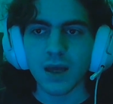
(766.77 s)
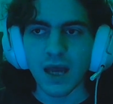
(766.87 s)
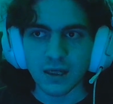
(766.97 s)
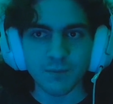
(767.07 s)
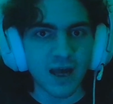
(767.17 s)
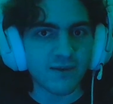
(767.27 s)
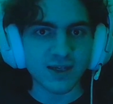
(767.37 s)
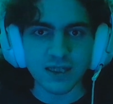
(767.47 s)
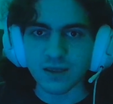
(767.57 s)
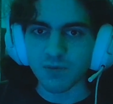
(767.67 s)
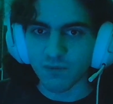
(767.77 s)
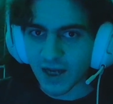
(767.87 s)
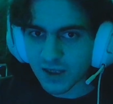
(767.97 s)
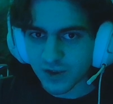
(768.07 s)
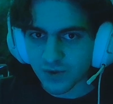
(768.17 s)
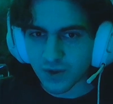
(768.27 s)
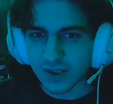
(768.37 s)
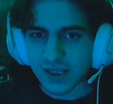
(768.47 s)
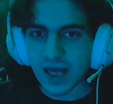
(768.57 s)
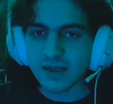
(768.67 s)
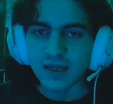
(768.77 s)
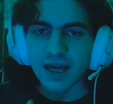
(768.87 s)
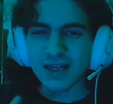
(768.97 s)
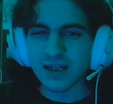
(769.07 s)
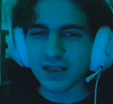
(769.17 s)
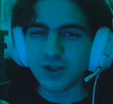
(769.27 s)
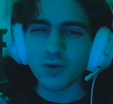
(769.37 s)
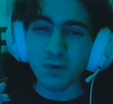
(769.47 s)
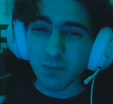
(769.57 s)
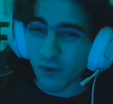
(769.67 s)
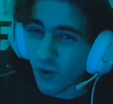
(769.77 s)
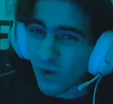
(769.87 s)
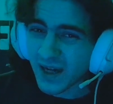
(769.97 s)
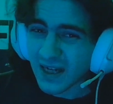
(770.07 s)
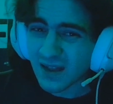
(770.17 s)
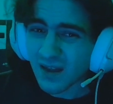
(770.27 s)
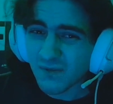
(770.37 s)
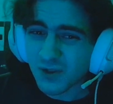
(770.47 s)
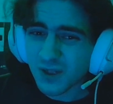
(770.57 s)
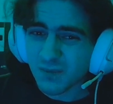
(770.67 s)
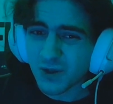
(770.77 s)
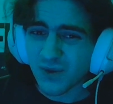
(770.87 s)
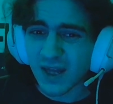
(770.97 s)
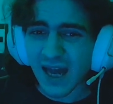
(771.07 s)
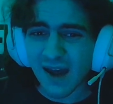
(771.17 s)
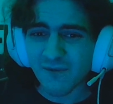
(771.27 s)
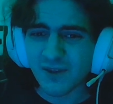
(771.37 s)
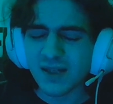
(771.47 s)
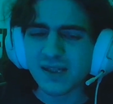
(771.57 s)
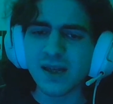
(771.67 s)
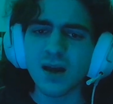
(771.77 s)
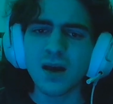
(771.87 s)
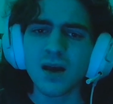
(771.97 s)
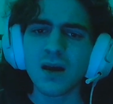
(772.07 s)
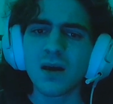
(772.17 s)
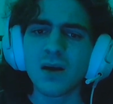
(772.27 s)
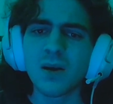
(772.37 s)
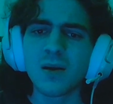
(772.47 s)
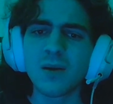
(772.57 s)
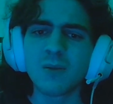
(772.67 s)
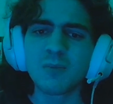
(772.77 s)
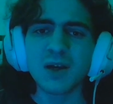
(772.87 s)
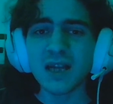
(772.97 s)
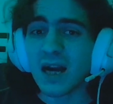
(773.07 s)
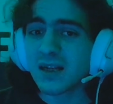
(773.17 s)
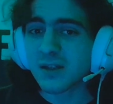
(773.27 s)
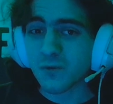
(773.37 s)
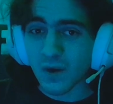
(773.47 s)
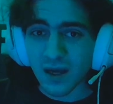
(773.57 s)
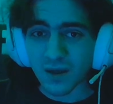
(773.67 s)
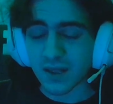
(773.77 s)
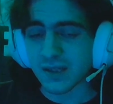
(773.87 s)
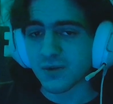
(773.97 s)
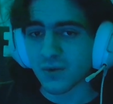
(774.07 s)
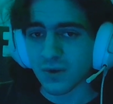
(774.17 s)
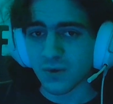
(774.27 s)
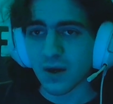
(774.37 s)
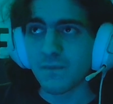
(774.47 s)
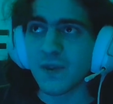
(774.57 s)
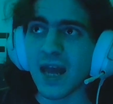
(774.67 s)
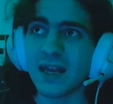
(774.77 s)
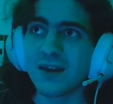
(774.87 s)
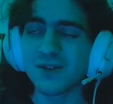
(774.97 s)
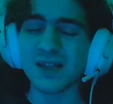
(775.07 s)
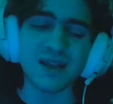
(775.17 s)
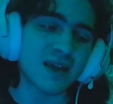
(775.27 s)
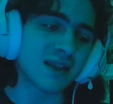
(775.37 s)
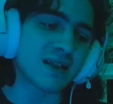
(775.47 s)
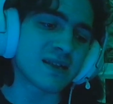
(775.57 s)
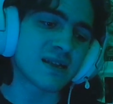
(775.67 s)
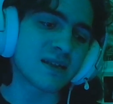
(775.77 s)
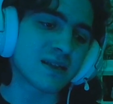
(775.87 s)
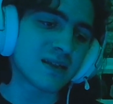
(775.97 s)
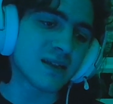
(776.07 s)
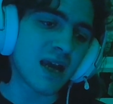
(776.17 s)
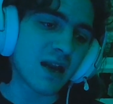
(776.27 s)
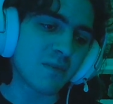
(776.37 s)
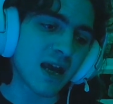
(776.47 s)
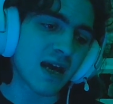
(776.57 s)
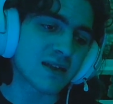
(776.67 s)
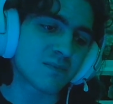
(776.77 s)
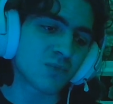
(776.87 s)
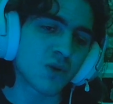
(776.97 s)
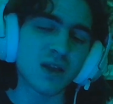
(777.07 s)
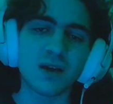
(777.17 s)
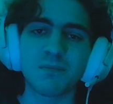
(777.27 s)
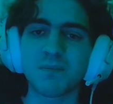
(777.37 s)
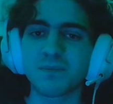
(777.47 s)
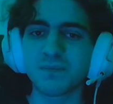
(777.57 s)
end up having deeper backstories. And to a point in Love Chunibyo, they have this, but not as well as Toradora. And here's the thing, this anime has more than a